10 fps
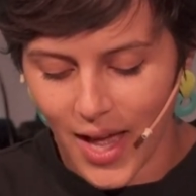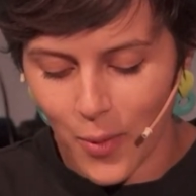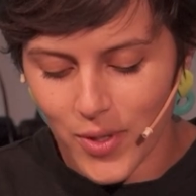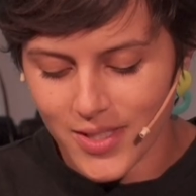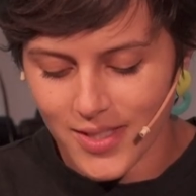I
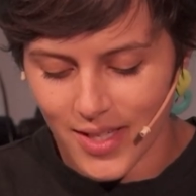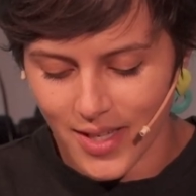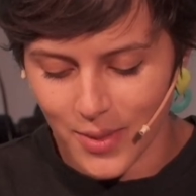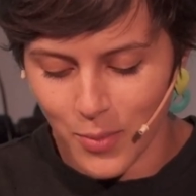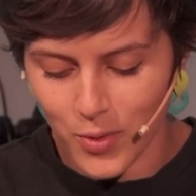was
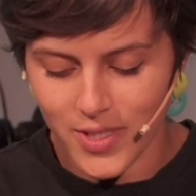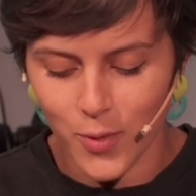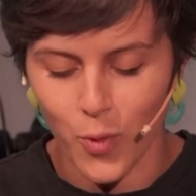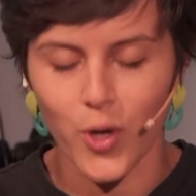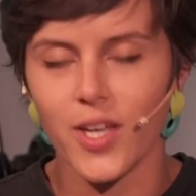mostly
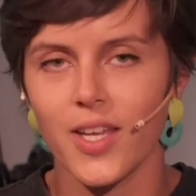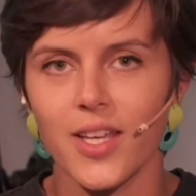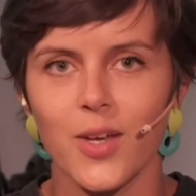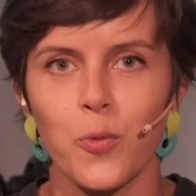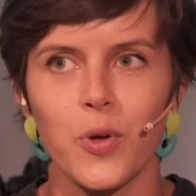
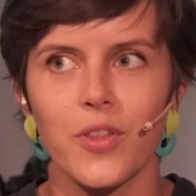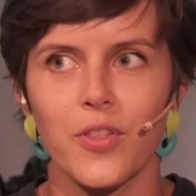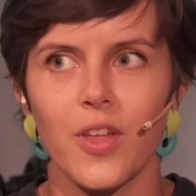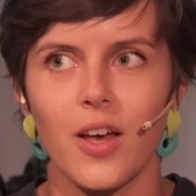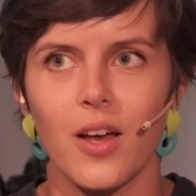working with
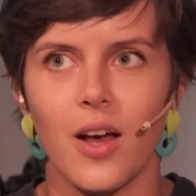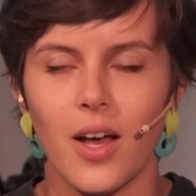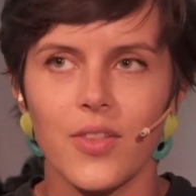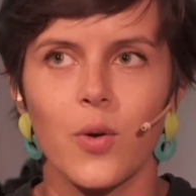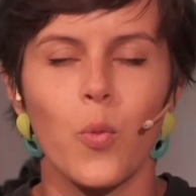
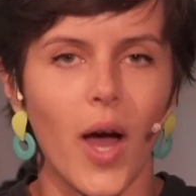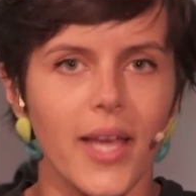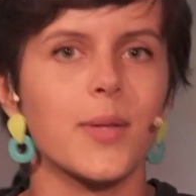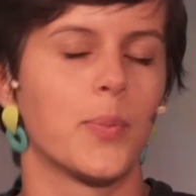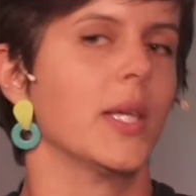other
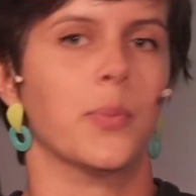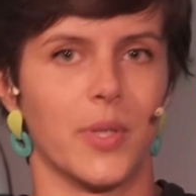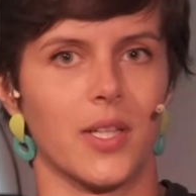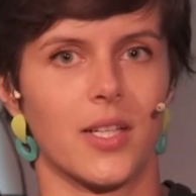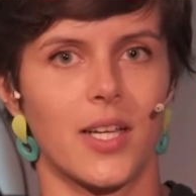white
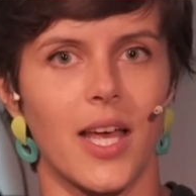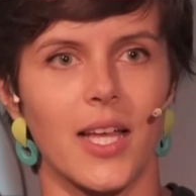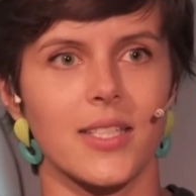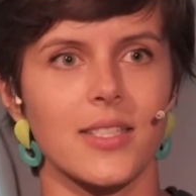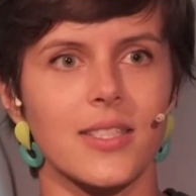people,
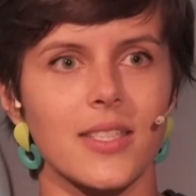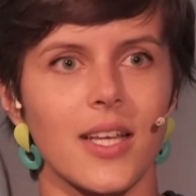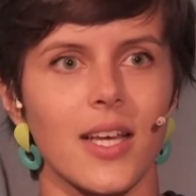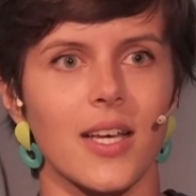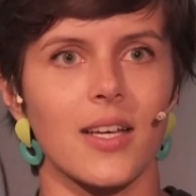and
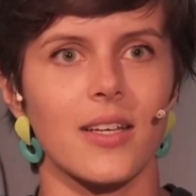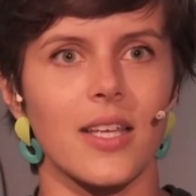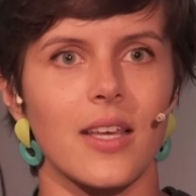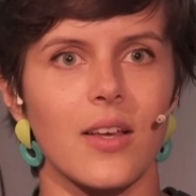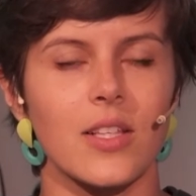
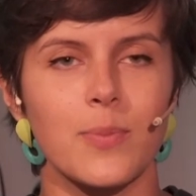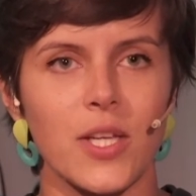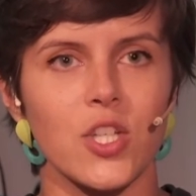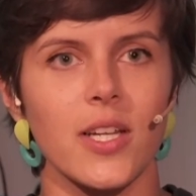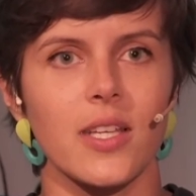
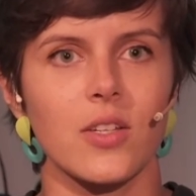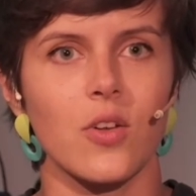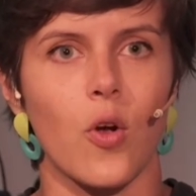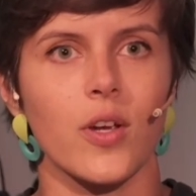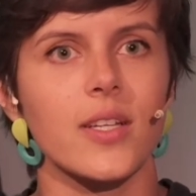especially
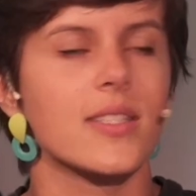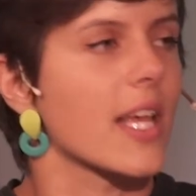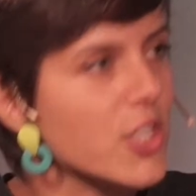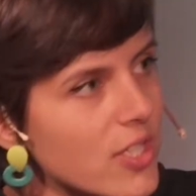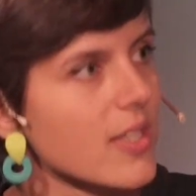in
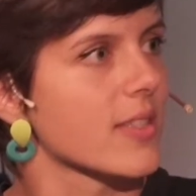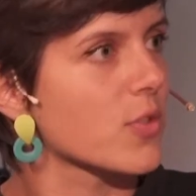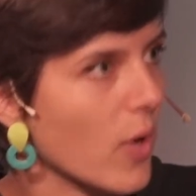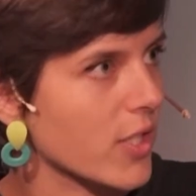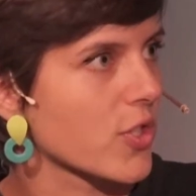organizational
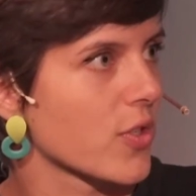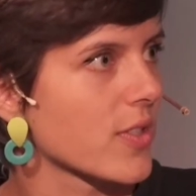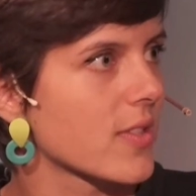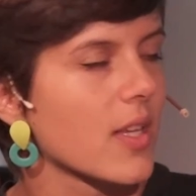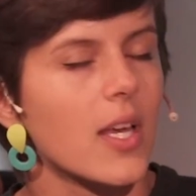
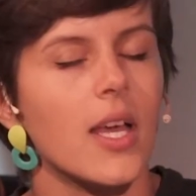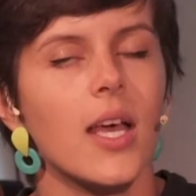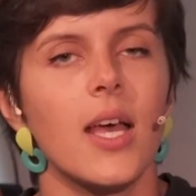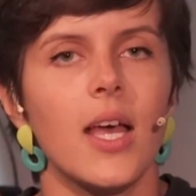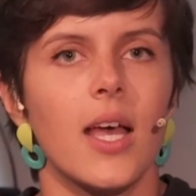structures.
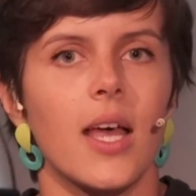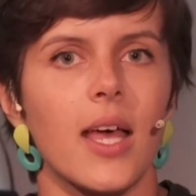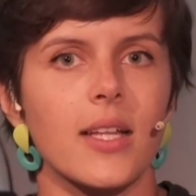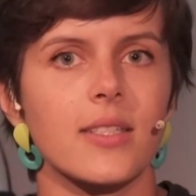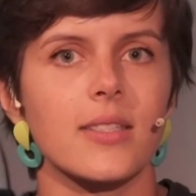
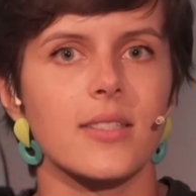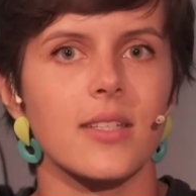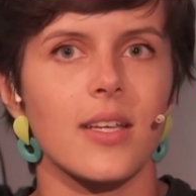And